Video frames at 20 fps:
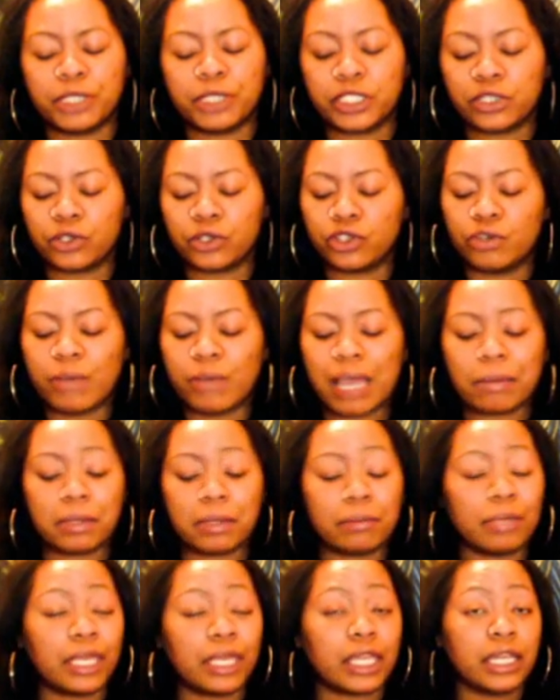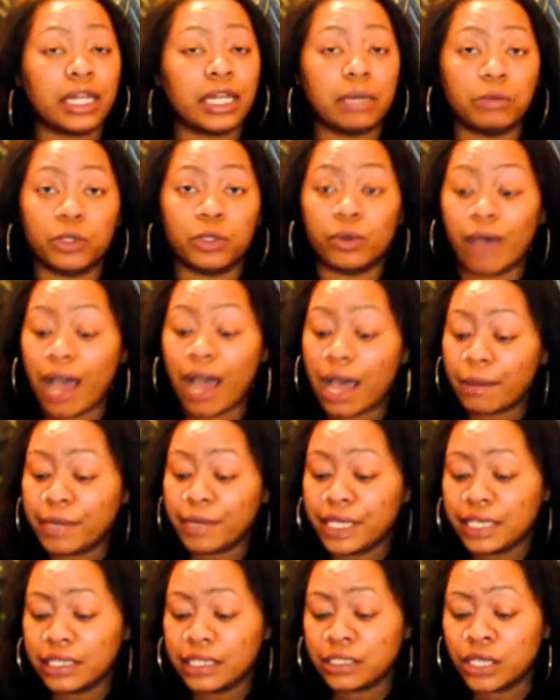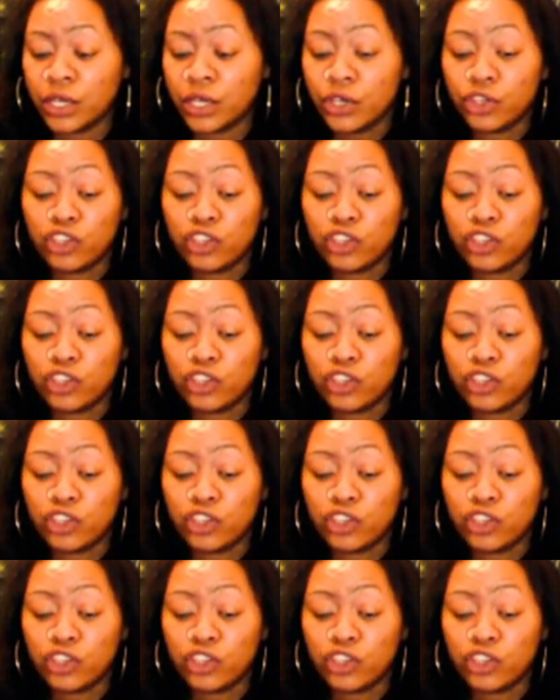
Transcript: so you might be picking up new hobbies.